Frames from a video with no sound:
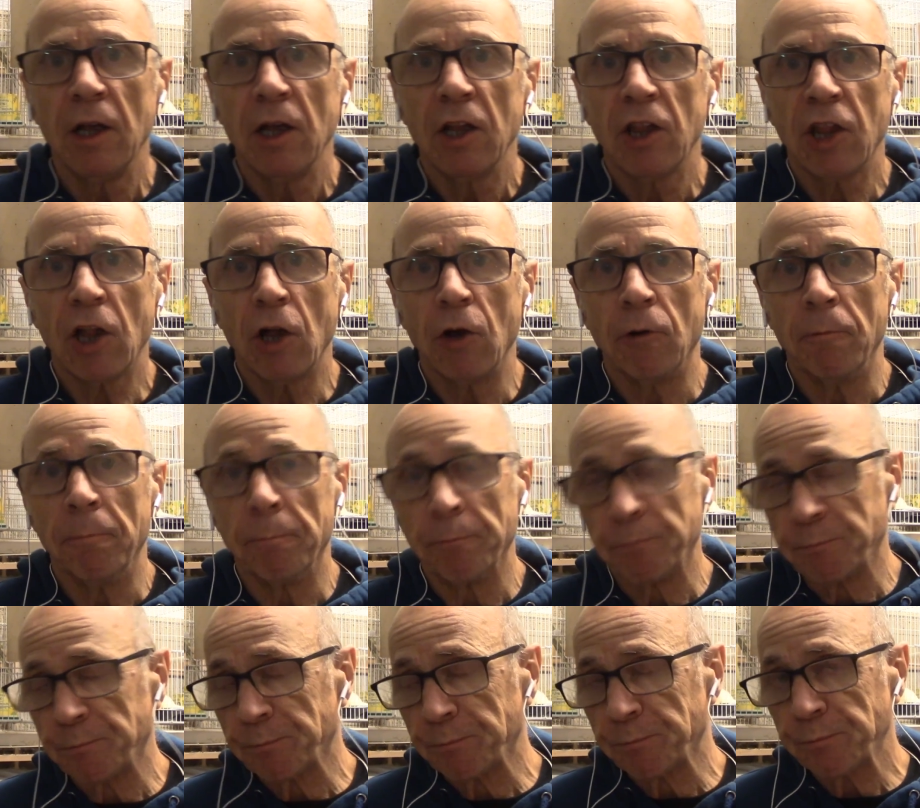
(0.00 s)
So
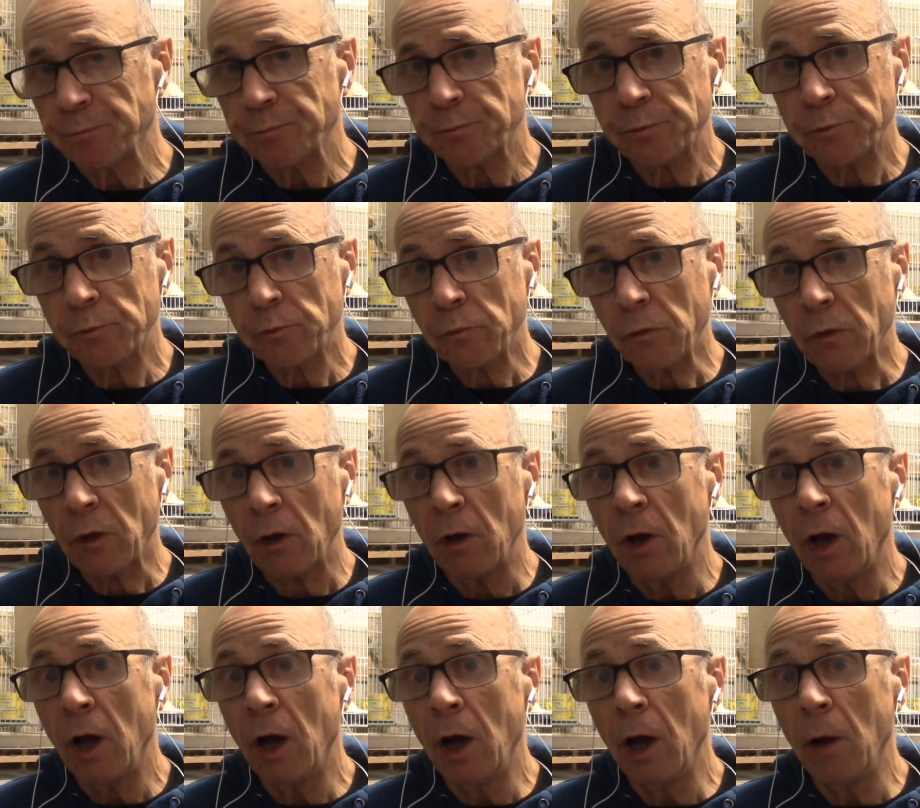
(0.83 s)

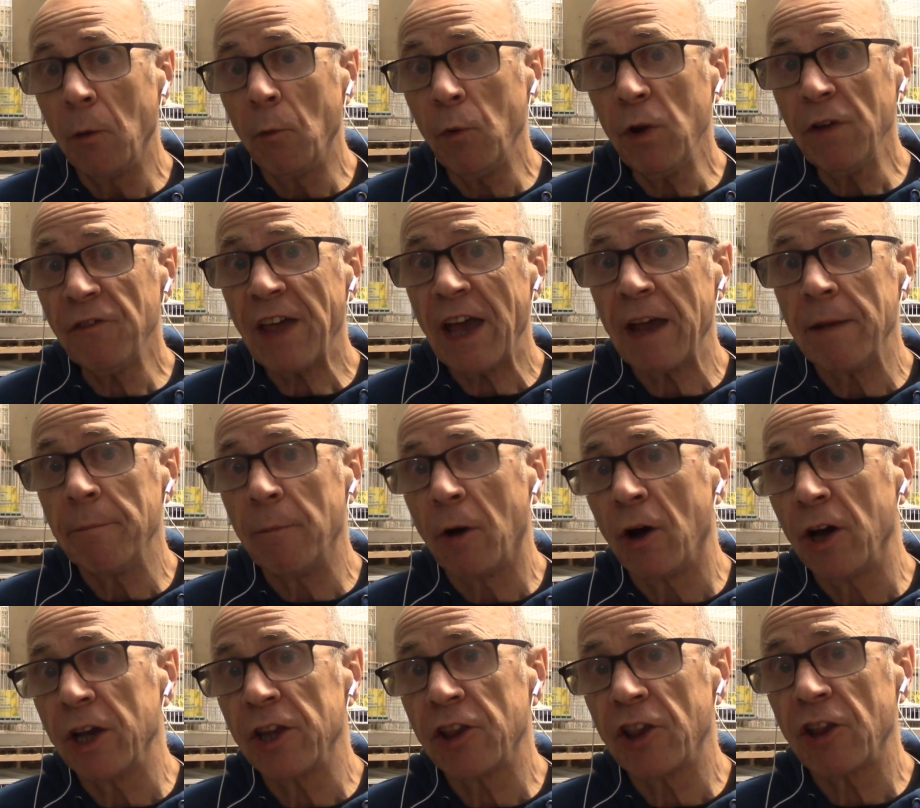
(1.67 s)
with that in
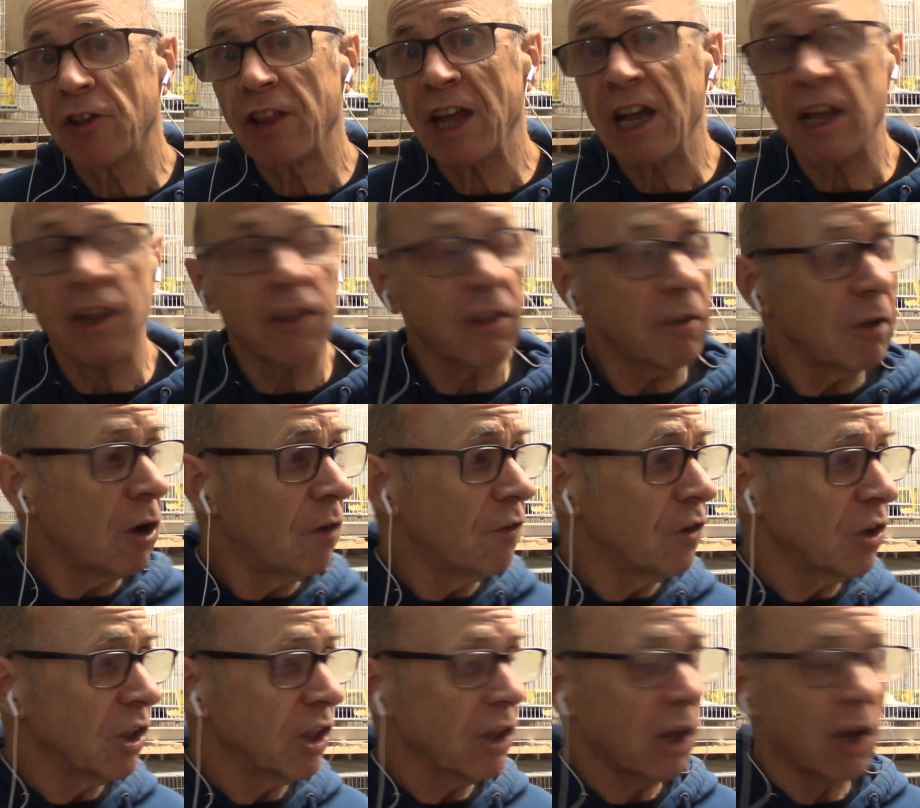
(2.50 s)
mind, so that's
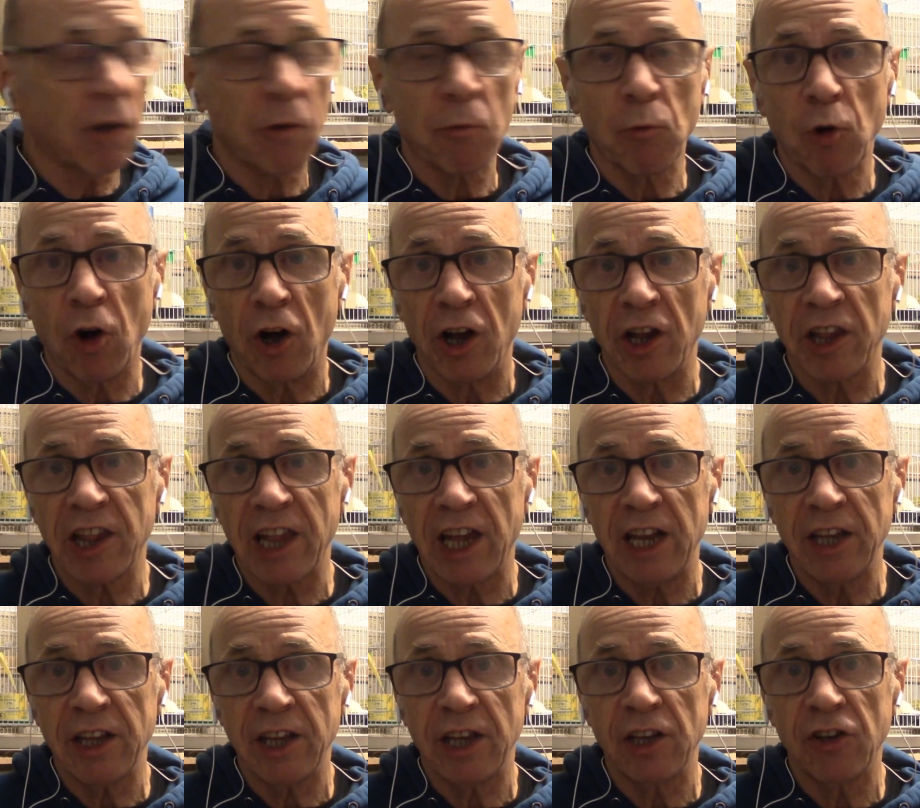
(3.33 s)
obviously what I
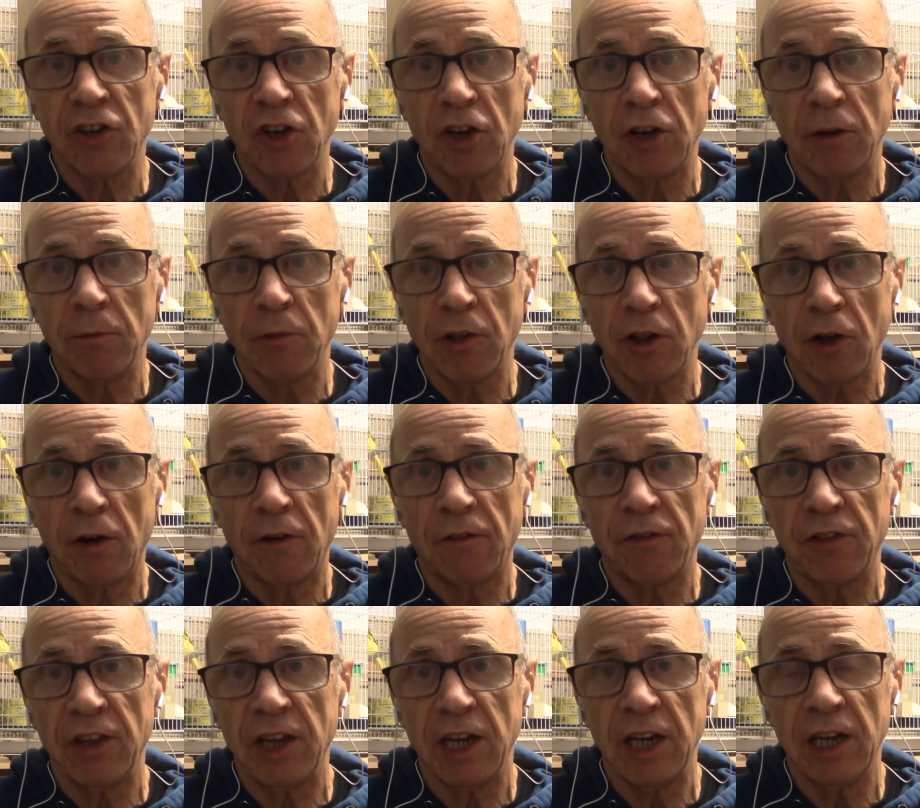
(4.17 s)
said in terms
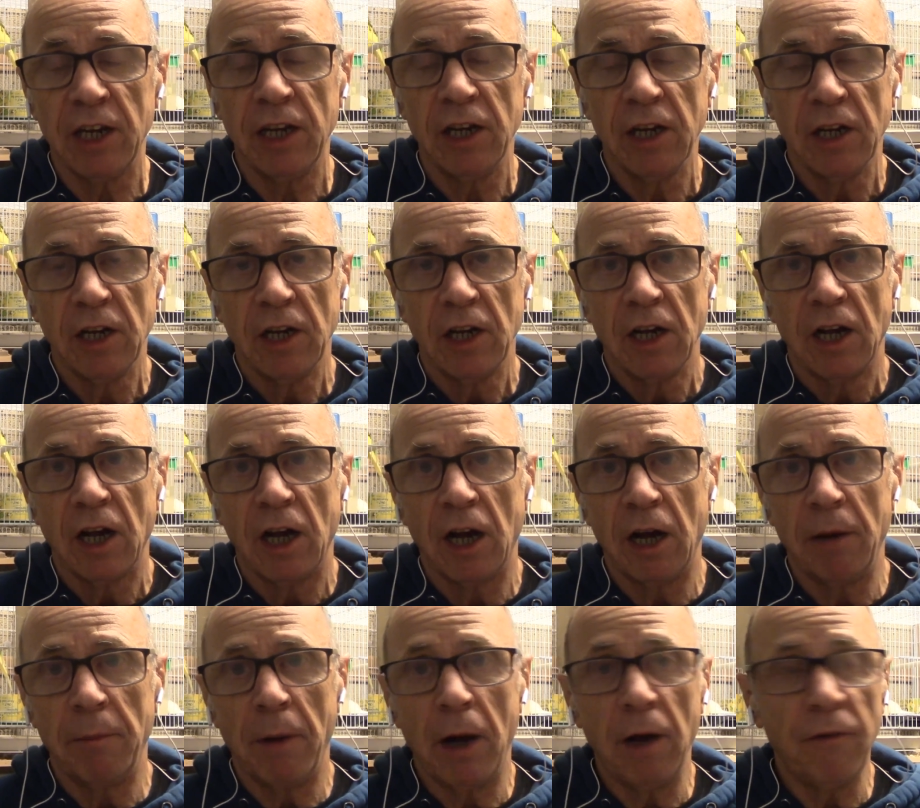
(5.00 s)
of the
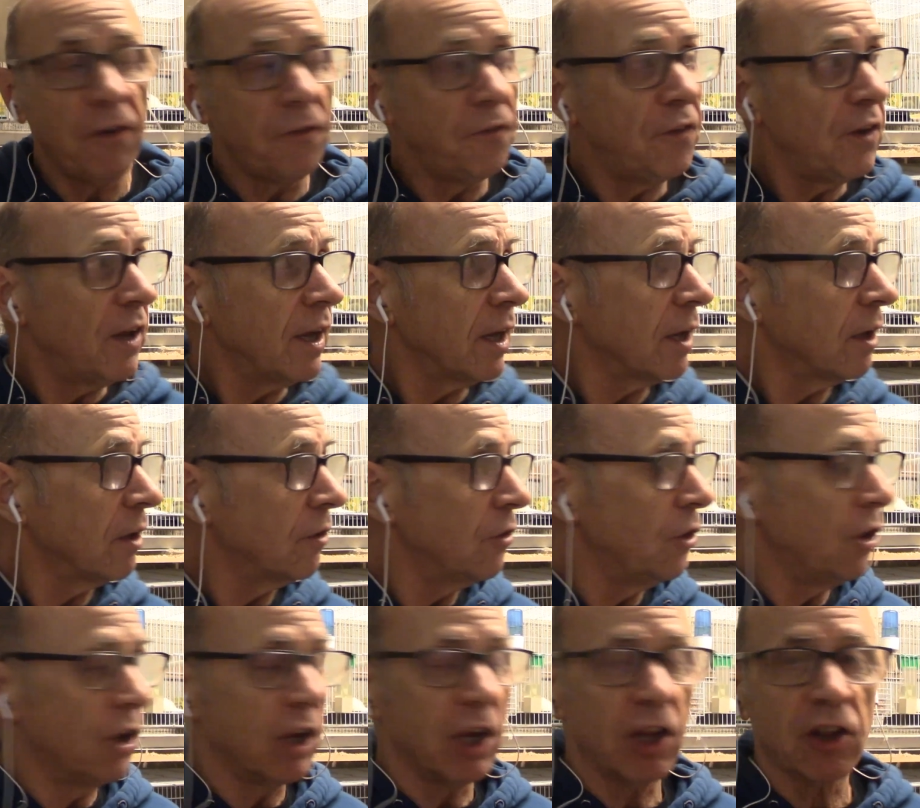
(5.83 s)
other thing
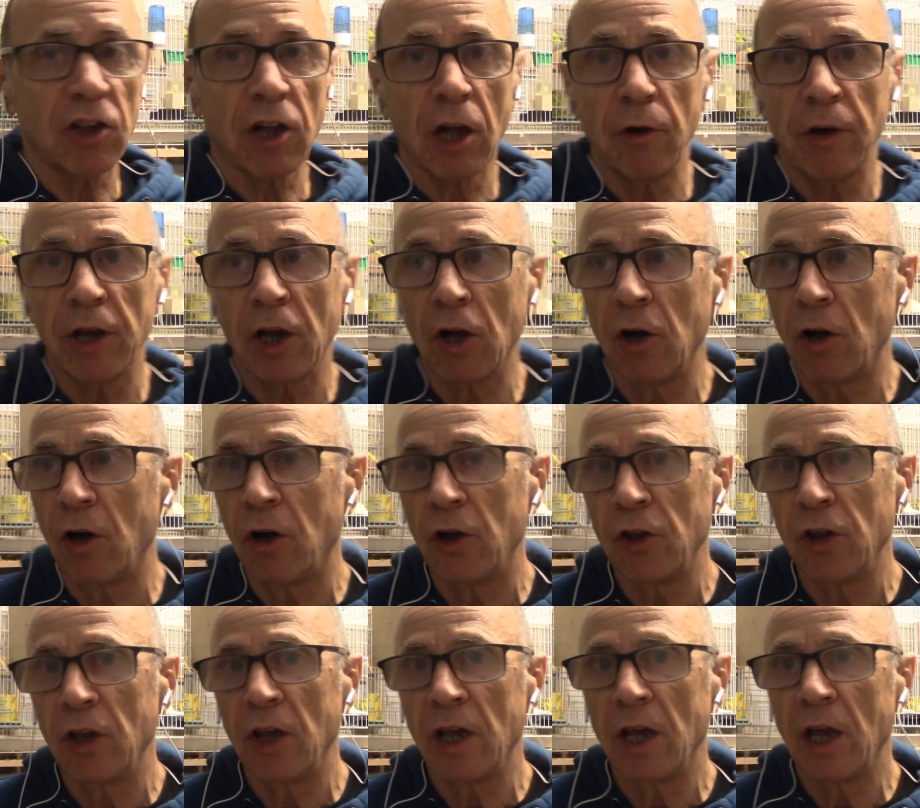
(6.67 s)
that is going
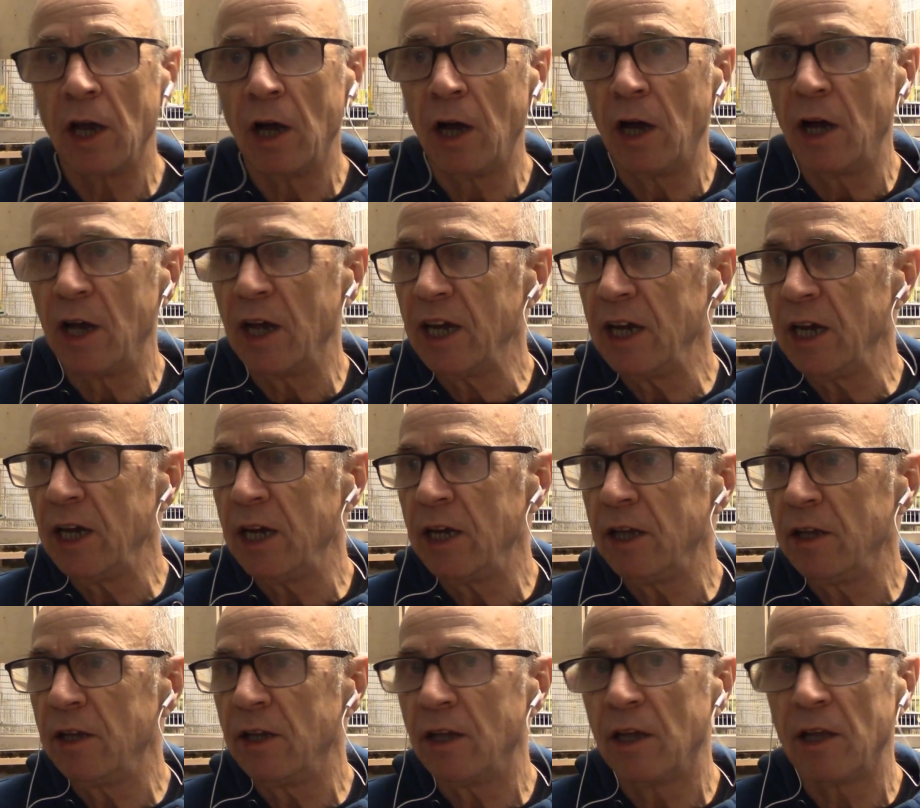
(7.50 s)
on
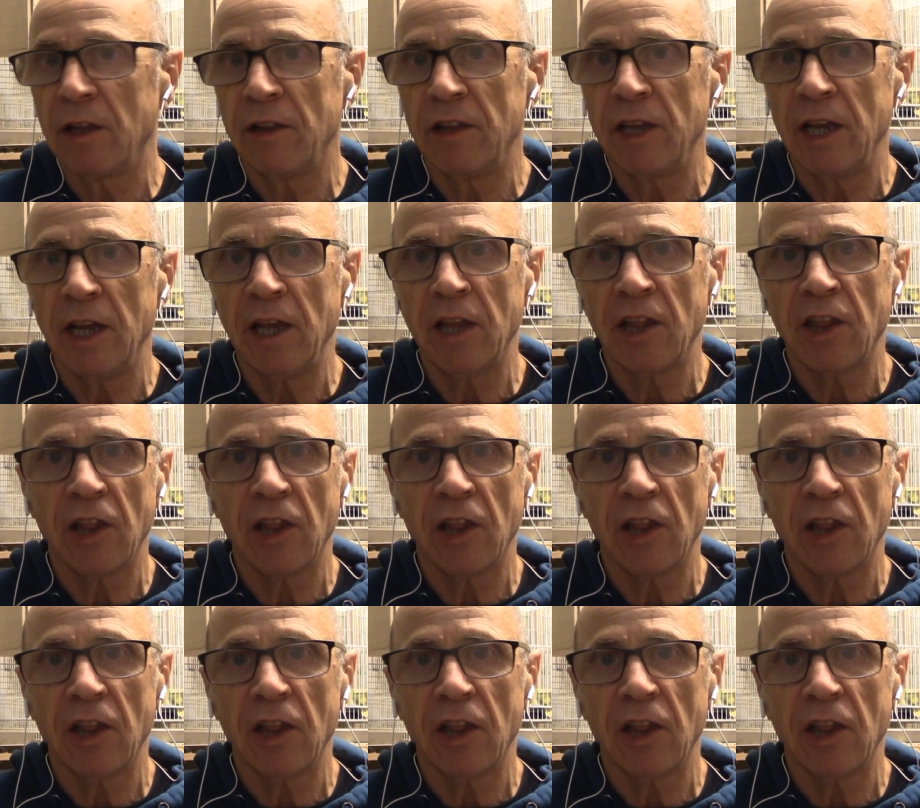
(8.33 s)
in this